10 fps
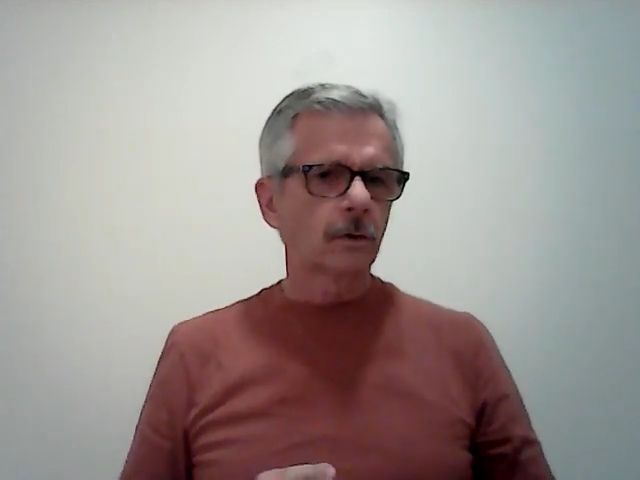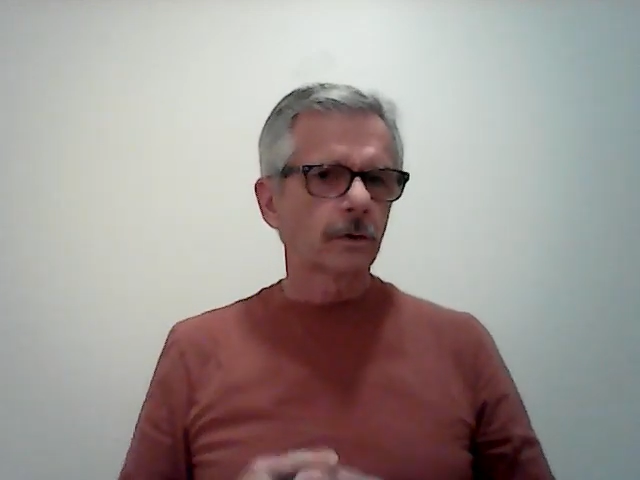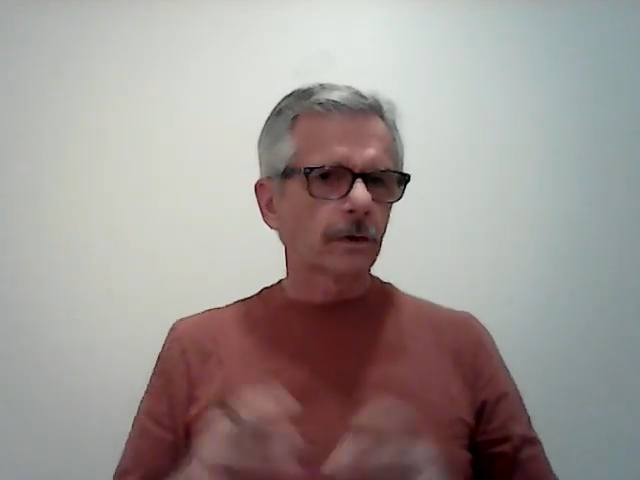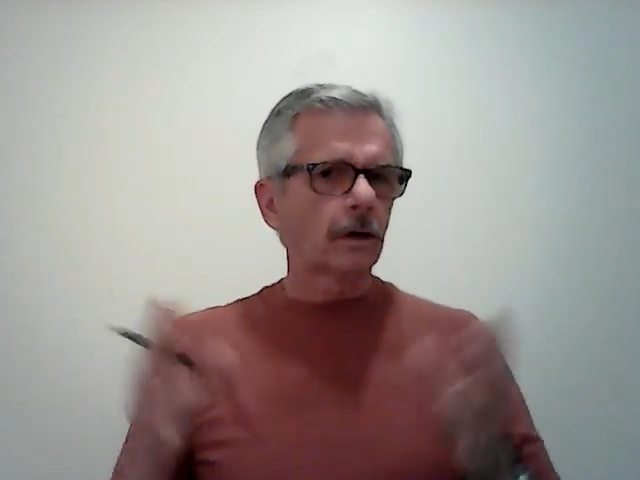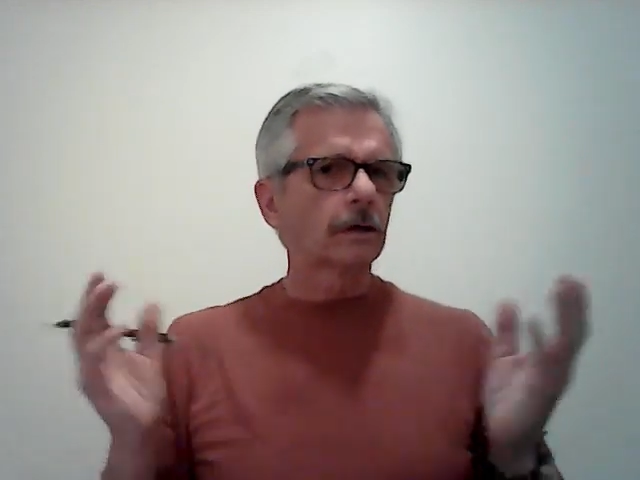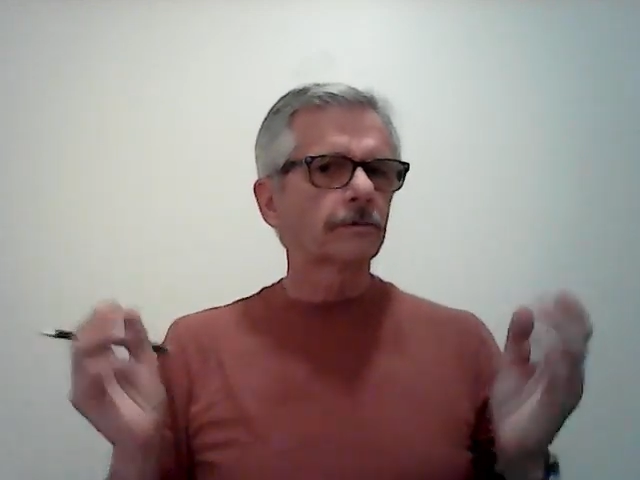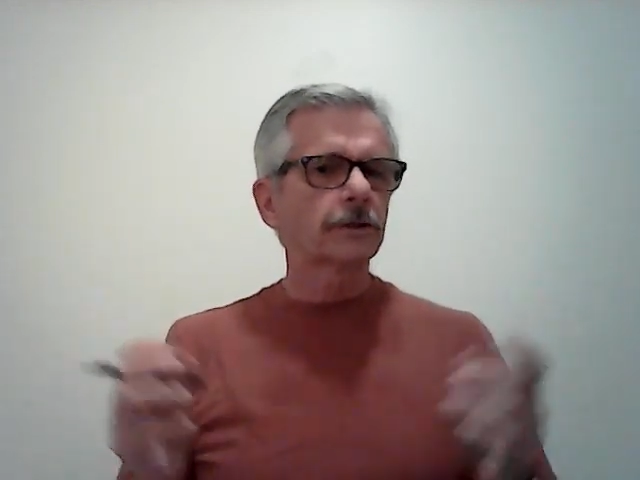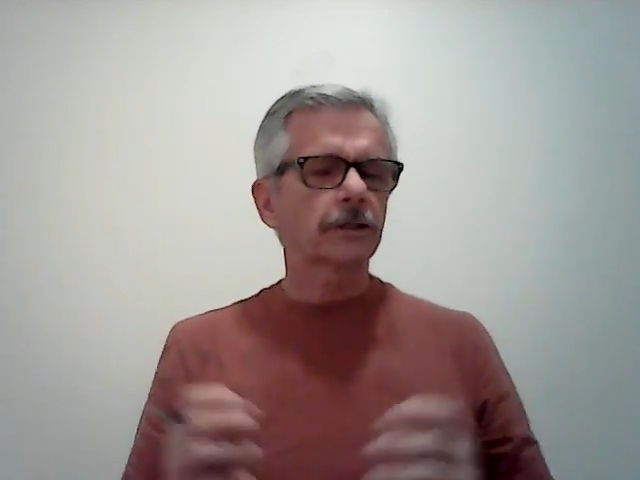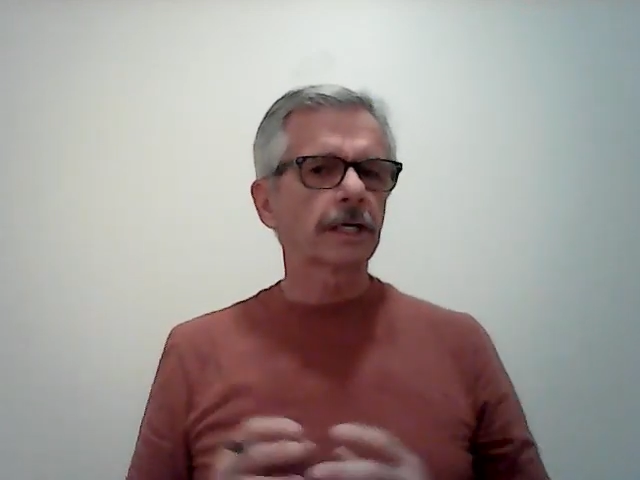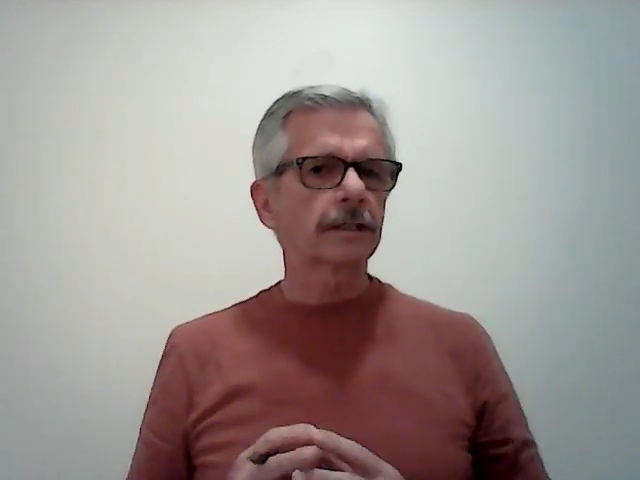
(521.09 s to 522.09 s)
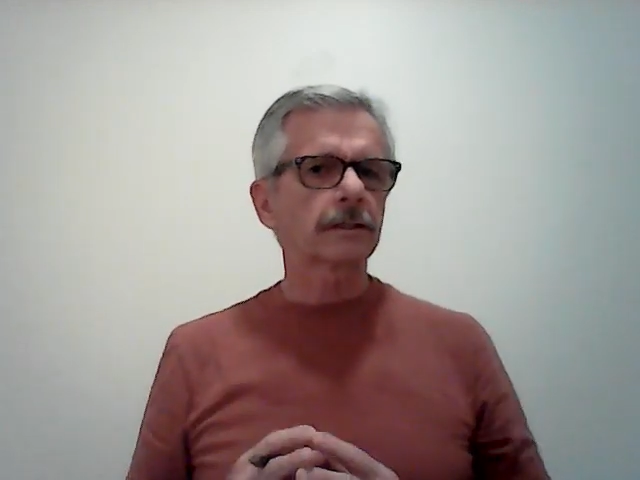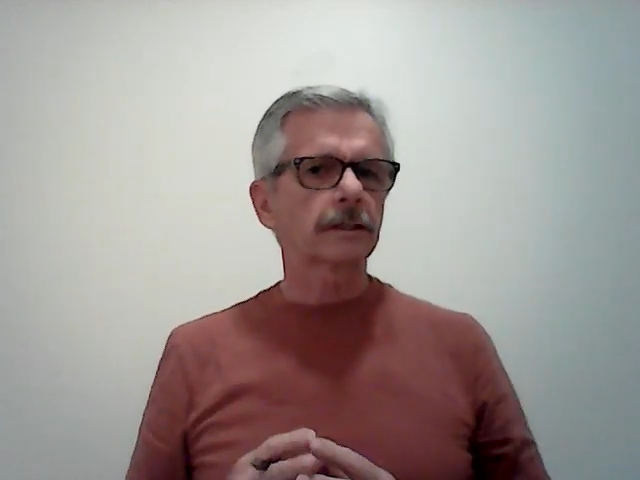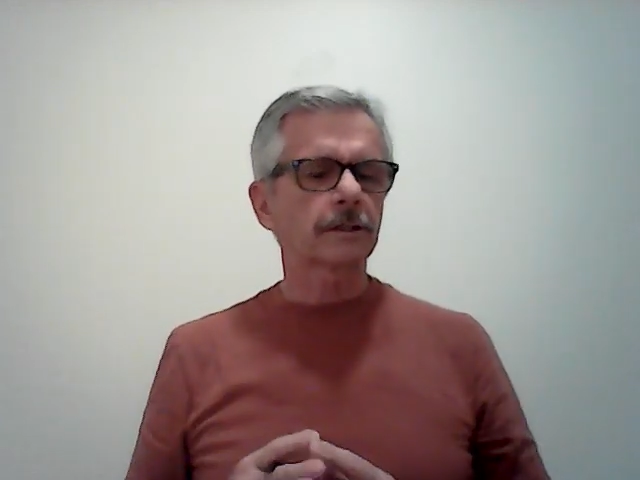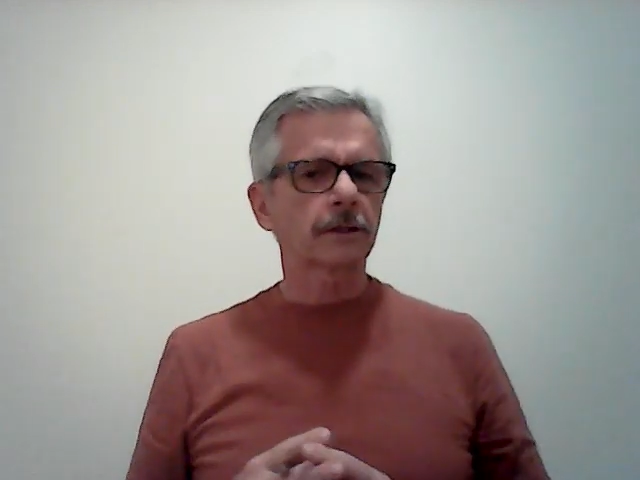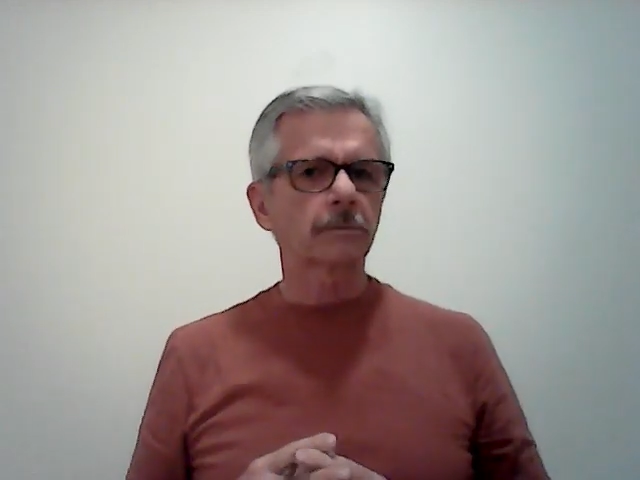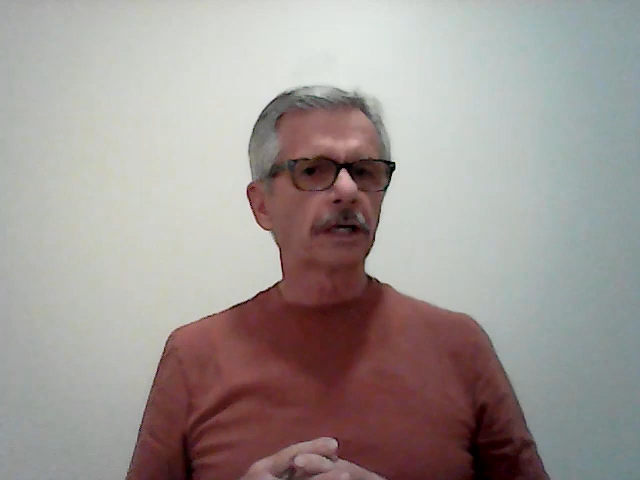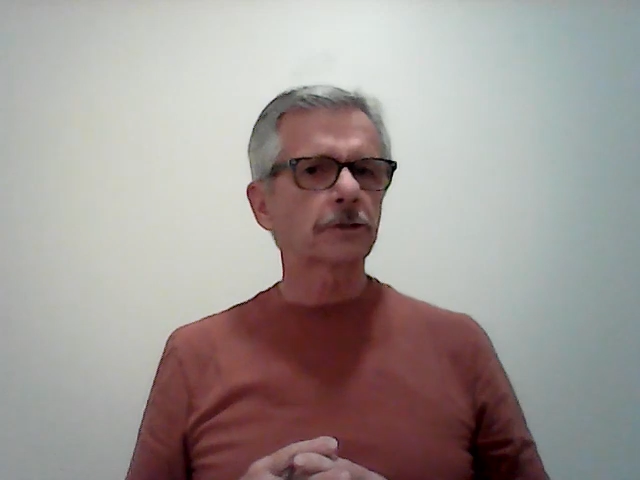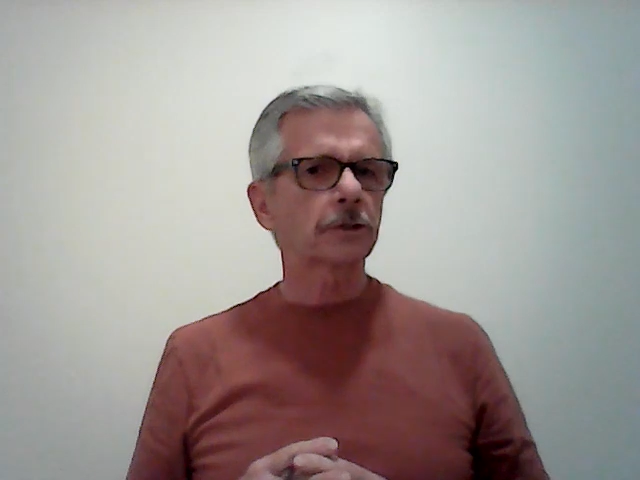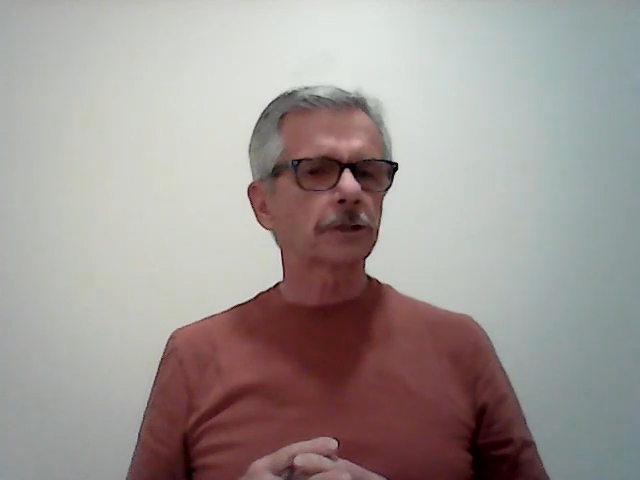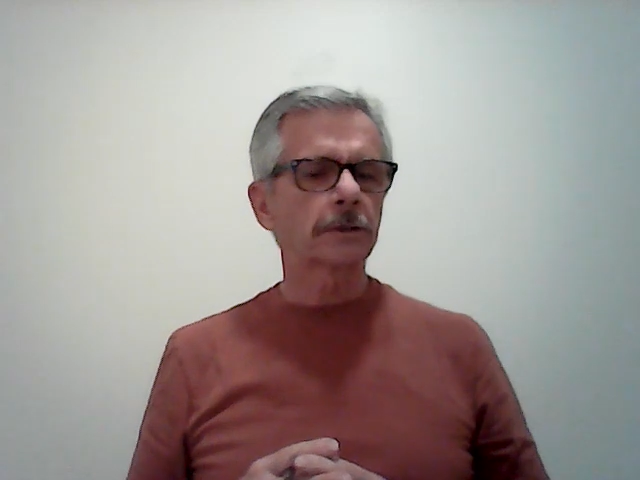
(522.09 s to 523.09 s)
with all of your senses as
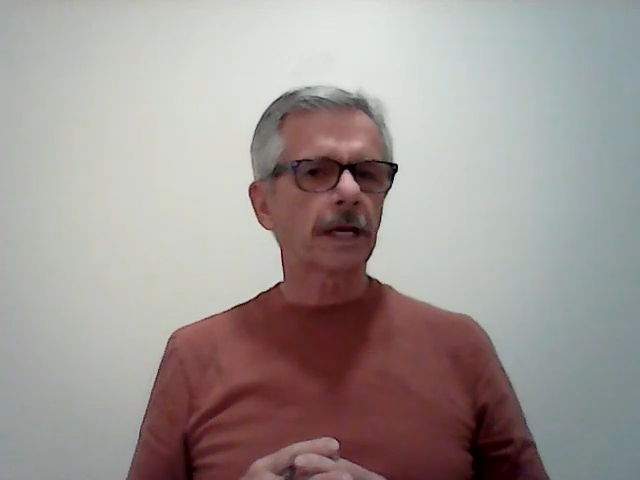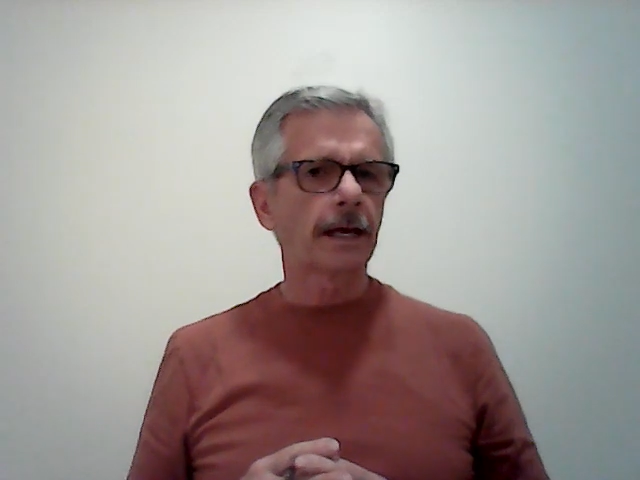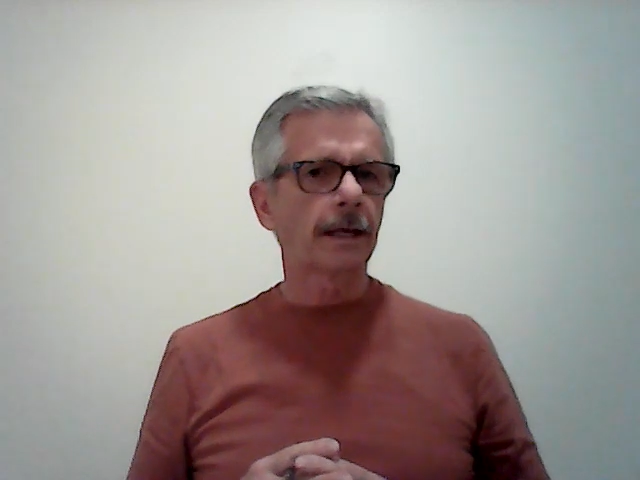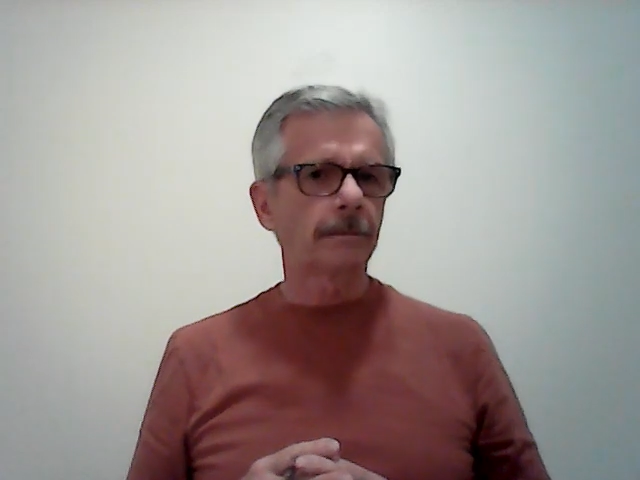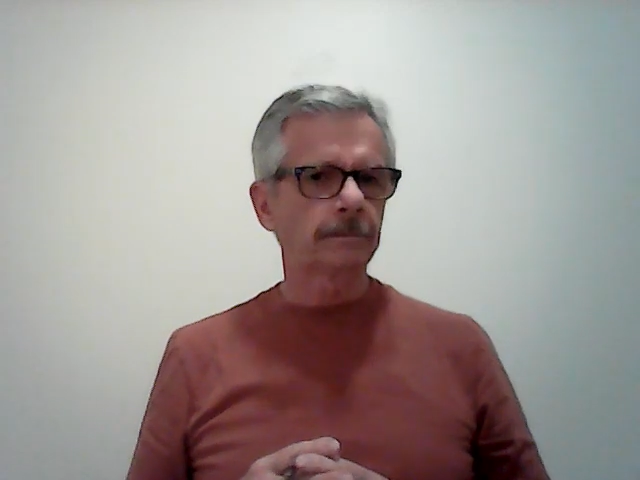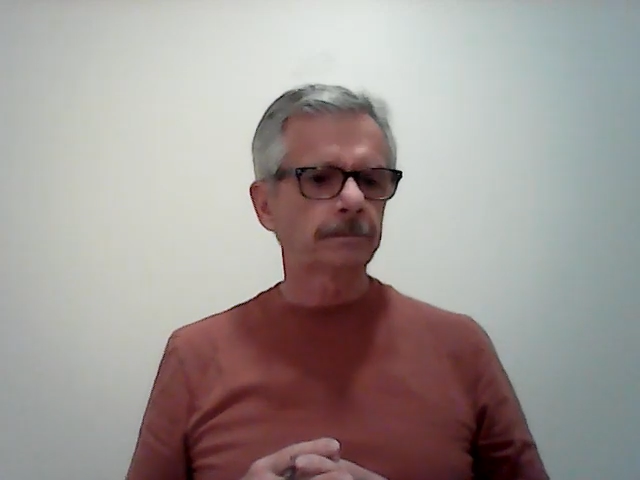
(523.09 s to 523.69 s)
much as you can.